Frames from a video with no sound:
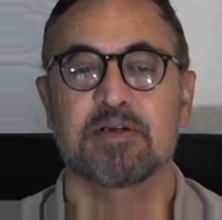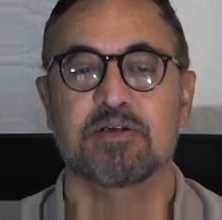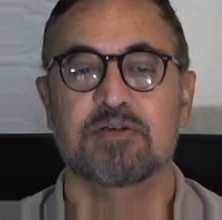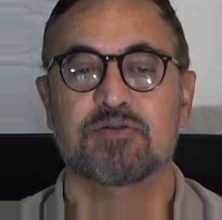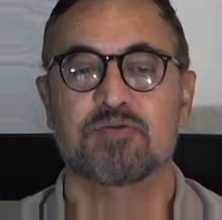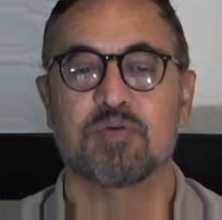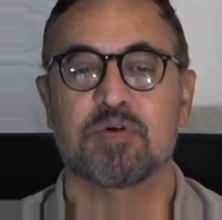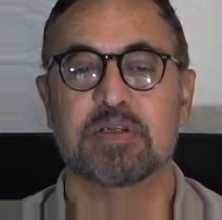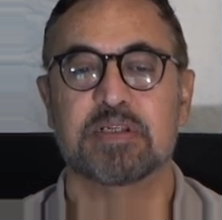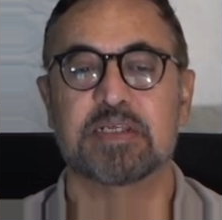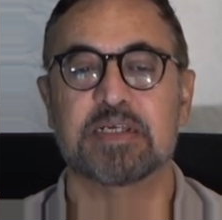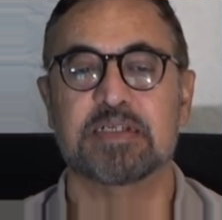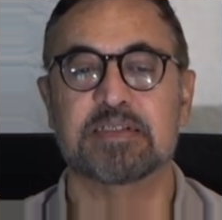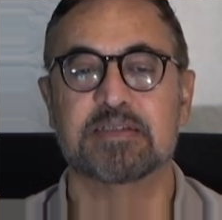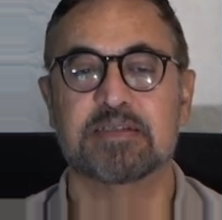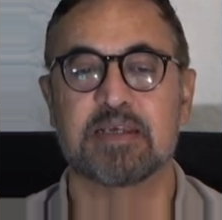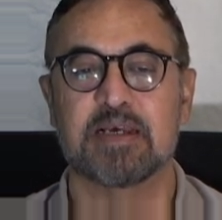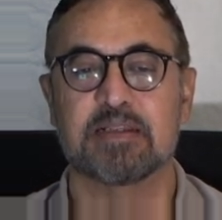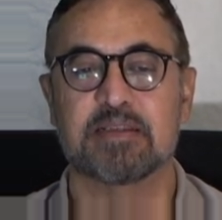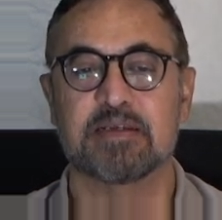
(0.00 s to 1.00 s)
Swan-Ganz
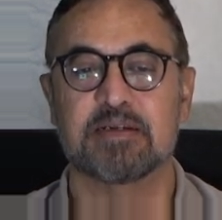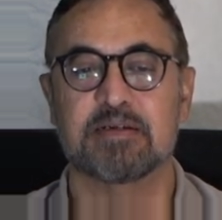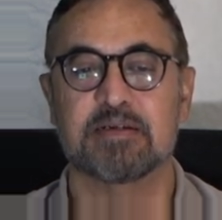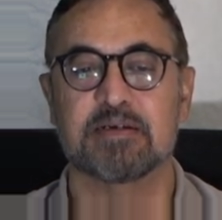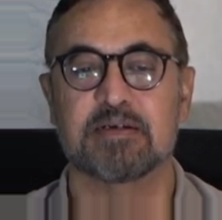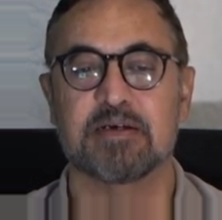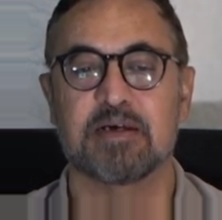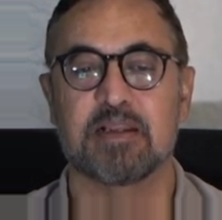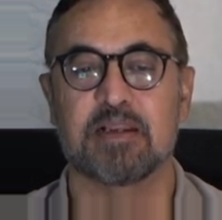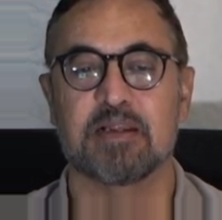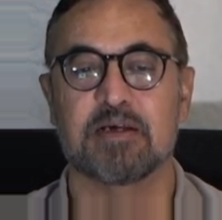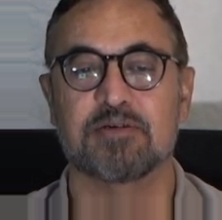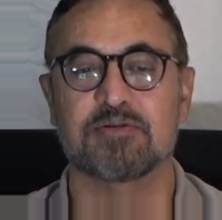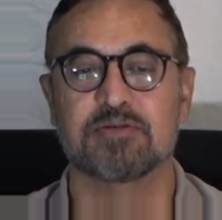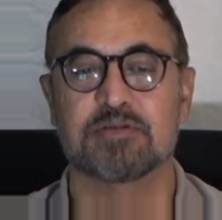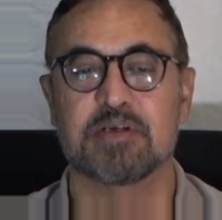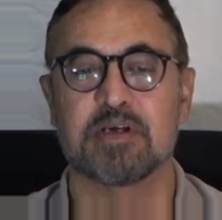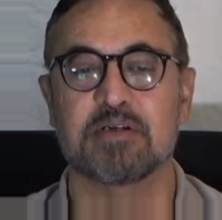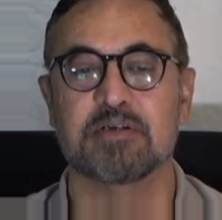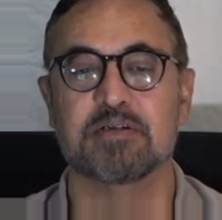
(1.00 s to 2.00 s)
catheter allows
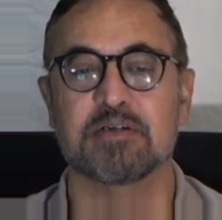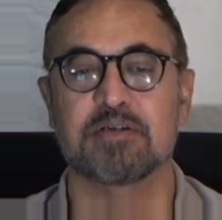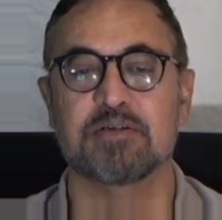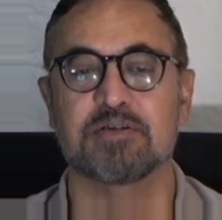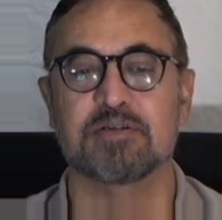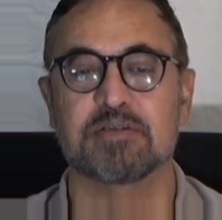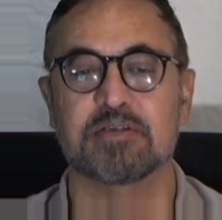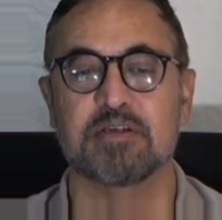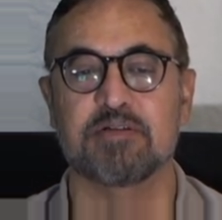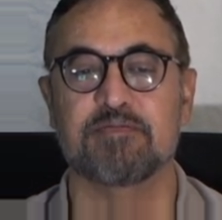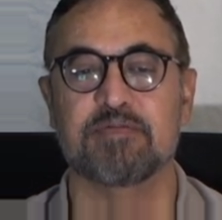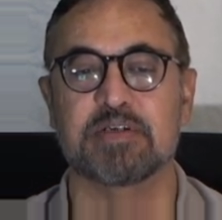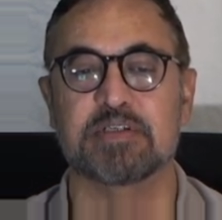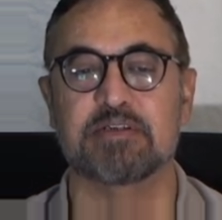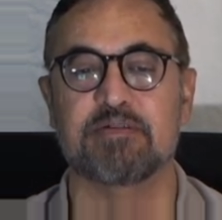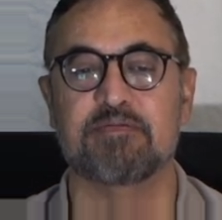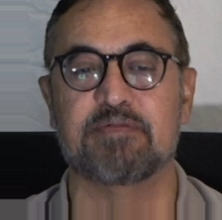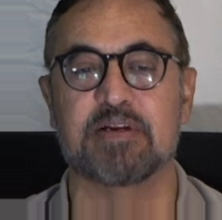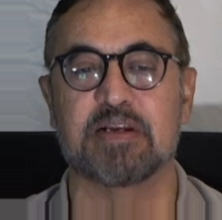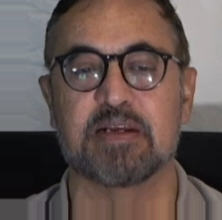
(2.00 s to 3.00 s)
continuous
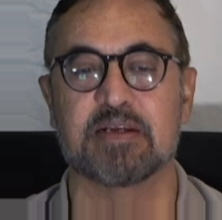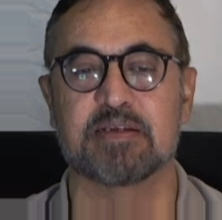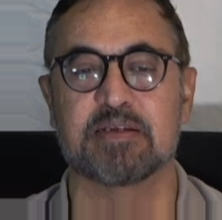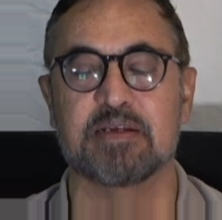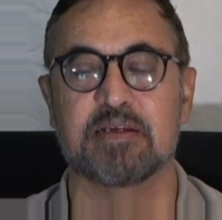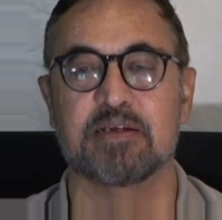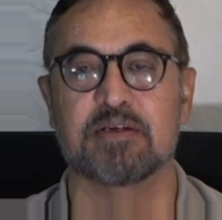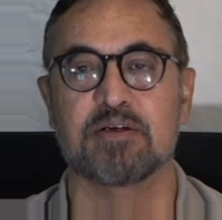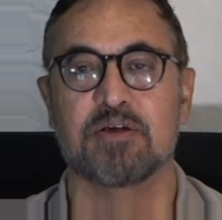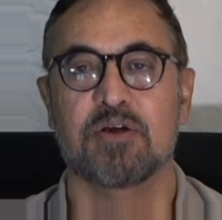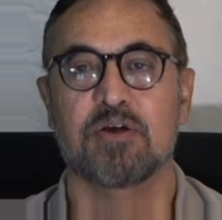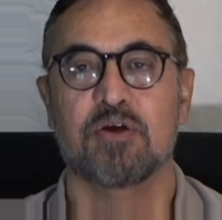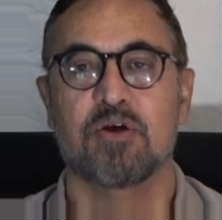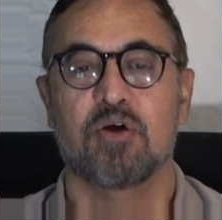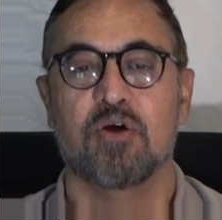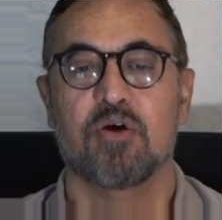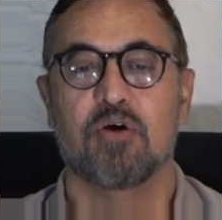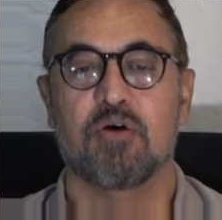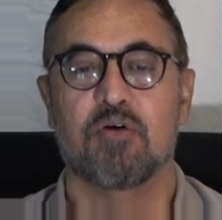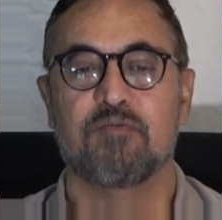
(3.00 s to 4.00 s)
invasive tracking
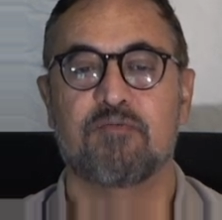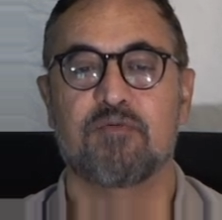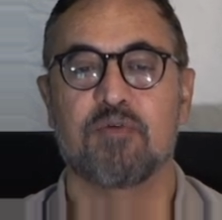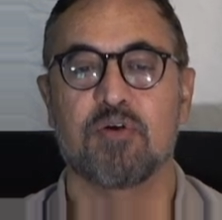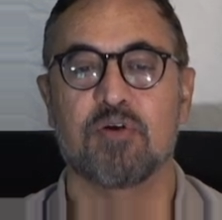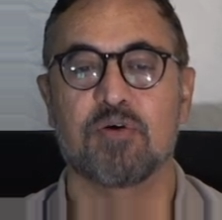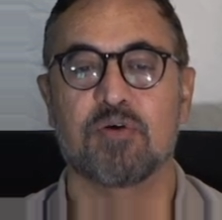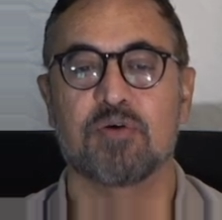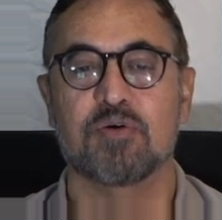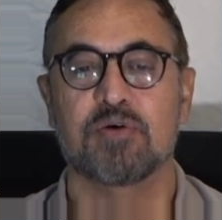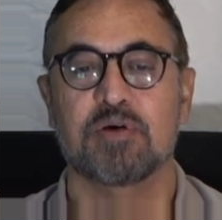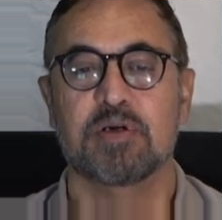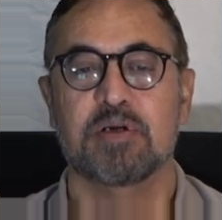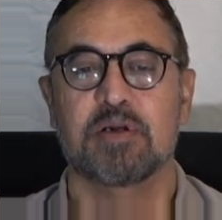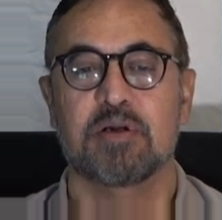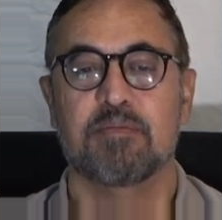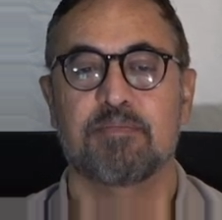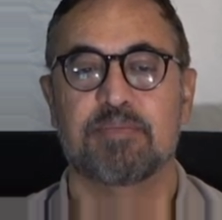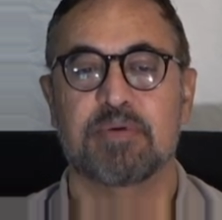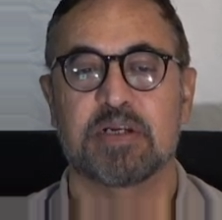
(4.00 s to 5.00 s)
of flow,
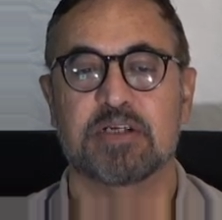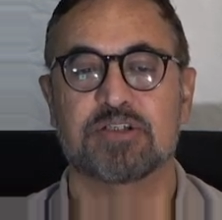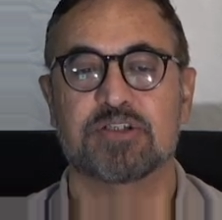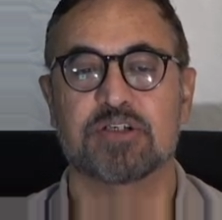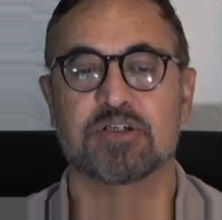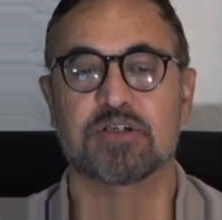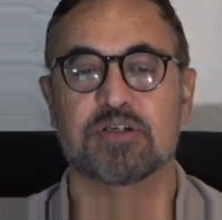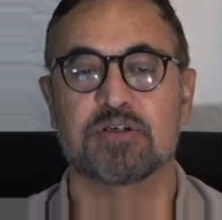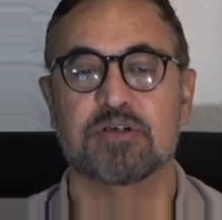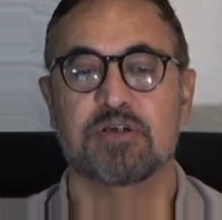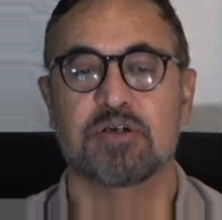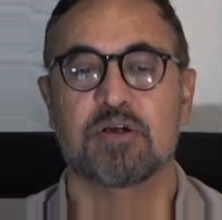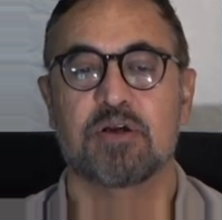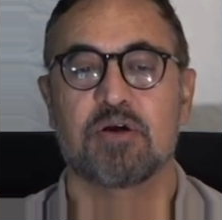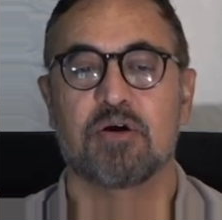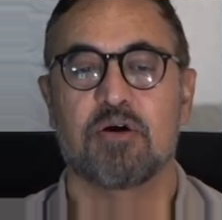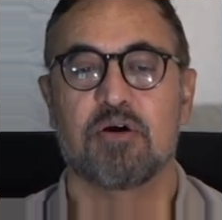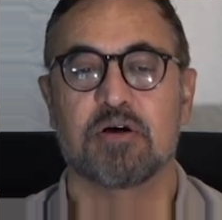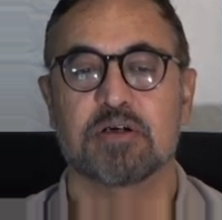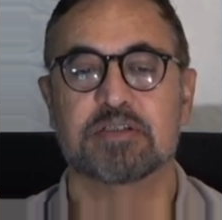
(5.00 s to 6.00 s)
pressure,
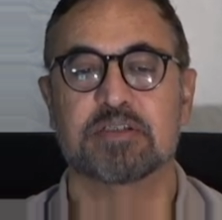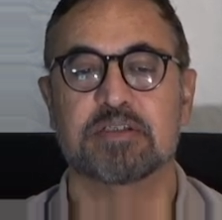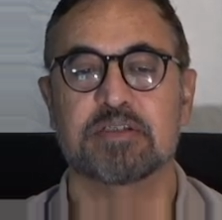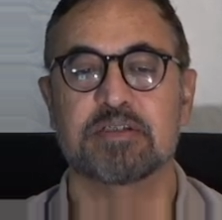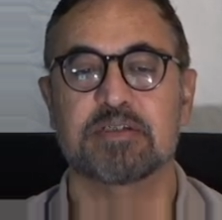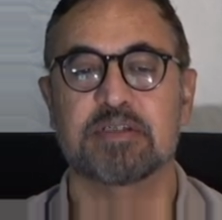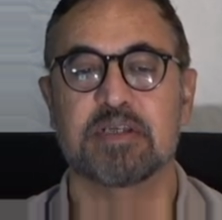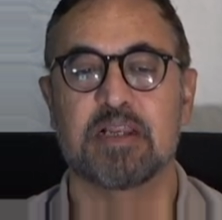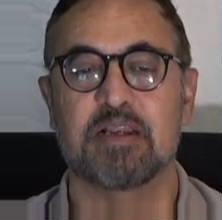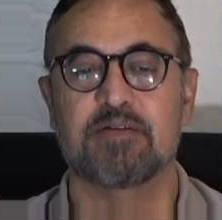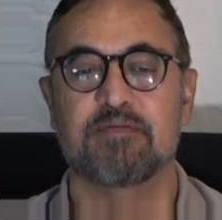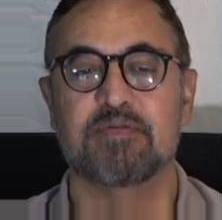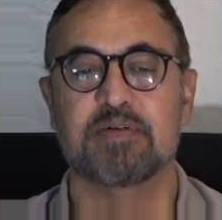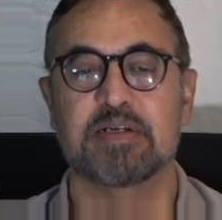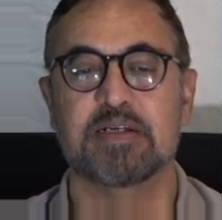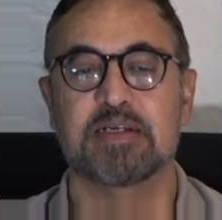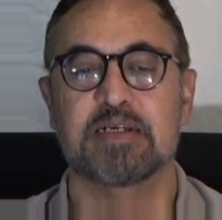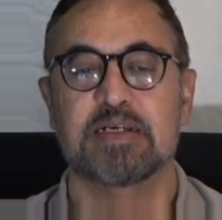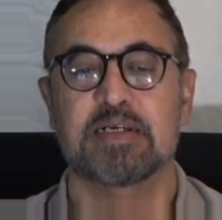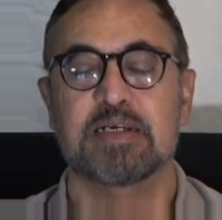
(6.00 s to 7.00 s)
oxygen
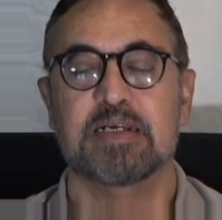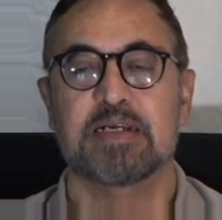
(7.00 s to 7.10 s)
delivery.